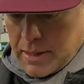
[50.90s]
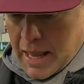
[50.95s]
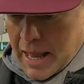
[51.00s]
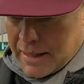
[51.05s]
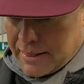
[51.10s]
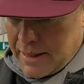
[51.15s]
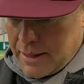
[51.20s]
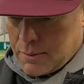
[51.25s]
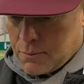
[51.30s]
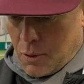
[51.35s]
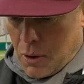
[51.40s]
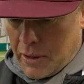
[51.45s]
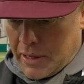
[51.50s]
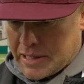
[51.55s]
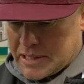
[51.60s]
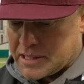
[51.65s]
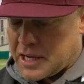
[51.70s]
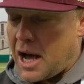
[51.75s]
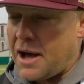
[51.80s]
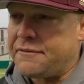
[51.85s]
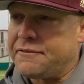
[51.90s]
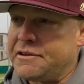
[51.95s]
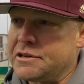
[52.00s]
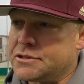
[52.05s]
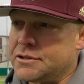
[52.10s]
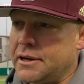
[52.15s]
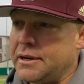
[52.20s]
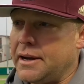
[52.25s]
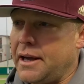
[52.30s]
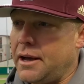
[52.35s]
Yeah, I think one, it's
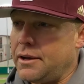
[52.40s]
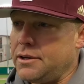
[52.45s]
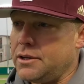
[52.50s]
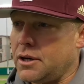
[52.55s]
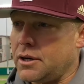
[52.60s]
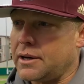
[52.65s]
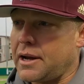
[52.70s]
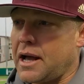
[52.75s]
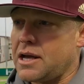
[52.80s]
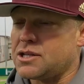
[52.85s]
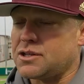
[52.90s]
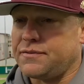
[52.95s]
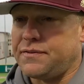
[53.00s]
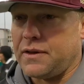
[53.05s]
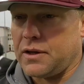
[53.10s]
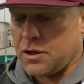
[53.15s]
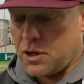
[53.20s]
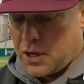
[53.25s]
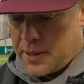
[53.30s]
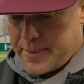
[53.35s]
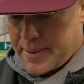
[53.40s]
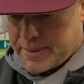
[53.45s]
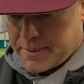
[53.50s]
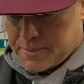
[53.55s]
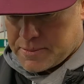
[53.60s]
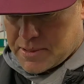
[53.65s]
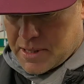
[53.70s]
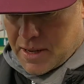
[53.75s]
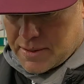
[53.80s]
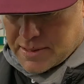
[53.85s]
confidence right now. You know, our guys are feeling good about
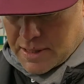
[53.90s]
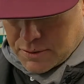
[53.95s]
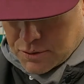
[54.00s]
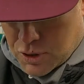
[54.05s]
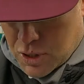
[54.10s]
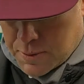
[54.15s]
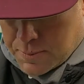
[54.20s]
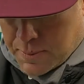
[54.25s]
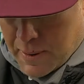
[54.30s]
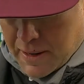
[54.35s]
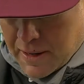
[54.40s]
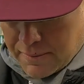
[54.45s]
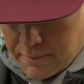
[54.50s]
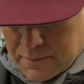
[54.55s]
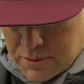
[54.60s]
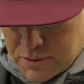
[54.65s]
themselves. I was really proud of